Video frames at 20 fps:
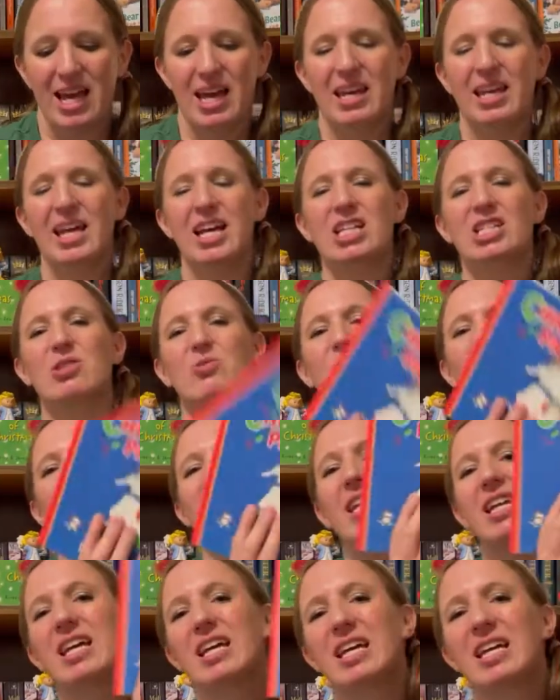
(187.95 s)
Next
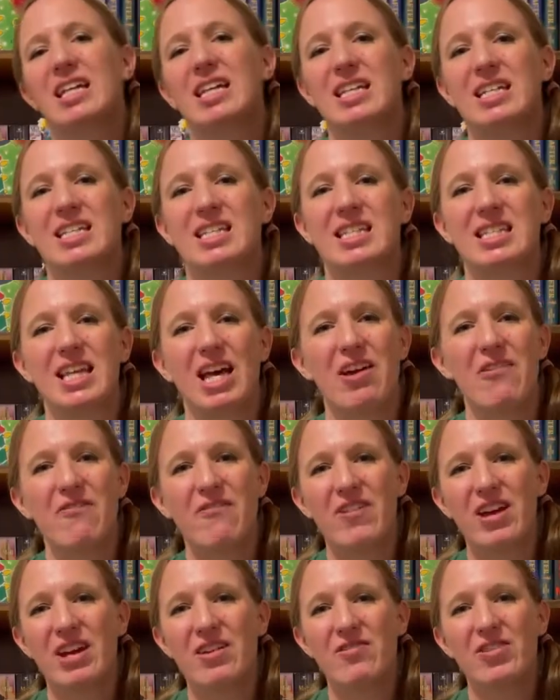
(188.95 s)
one is a
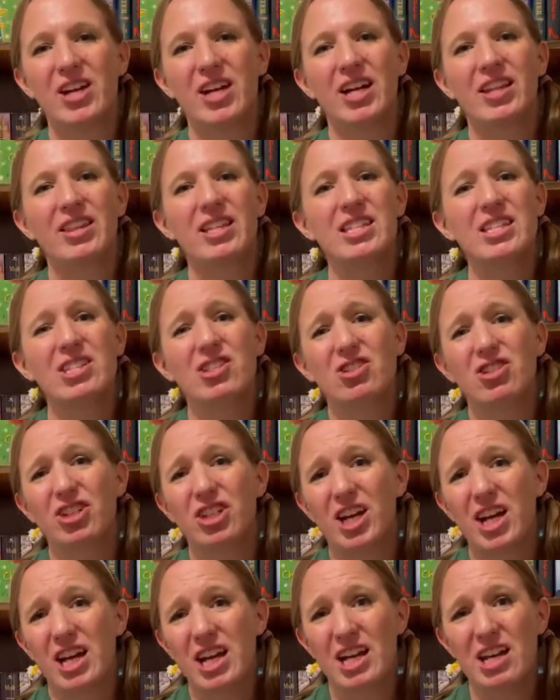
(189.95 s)
favorite, and this is
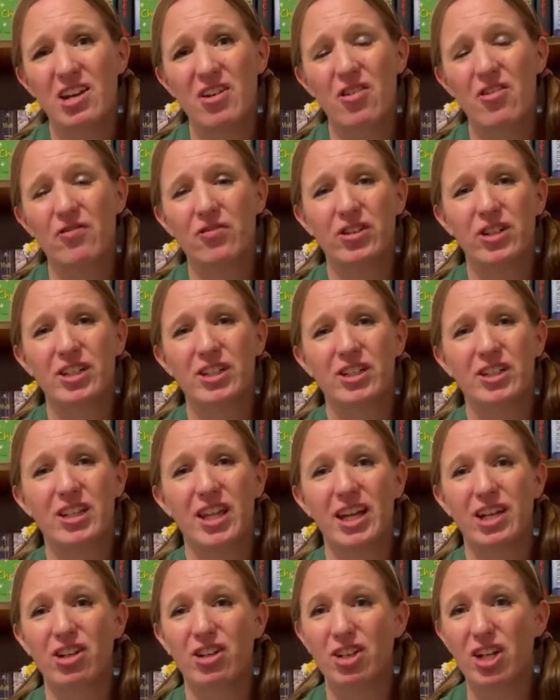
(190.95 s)
great for
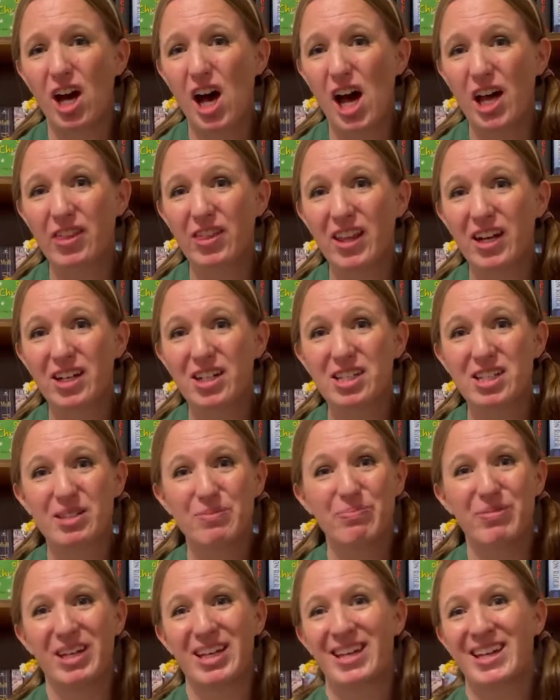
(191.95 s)
like your toddlers,
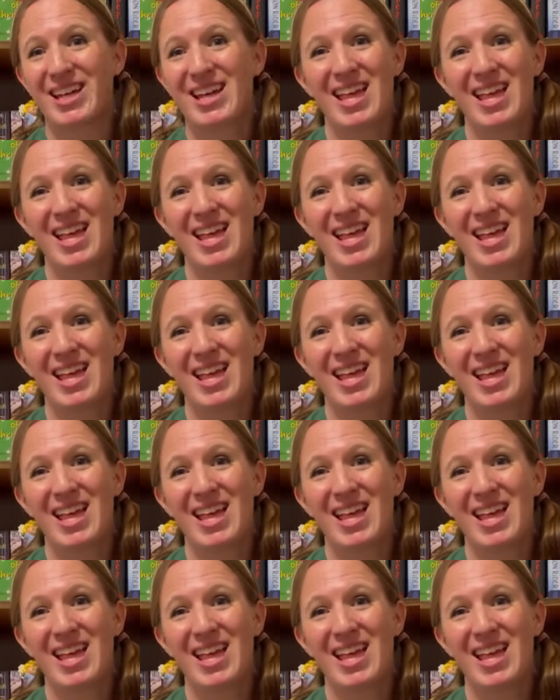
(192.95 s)
but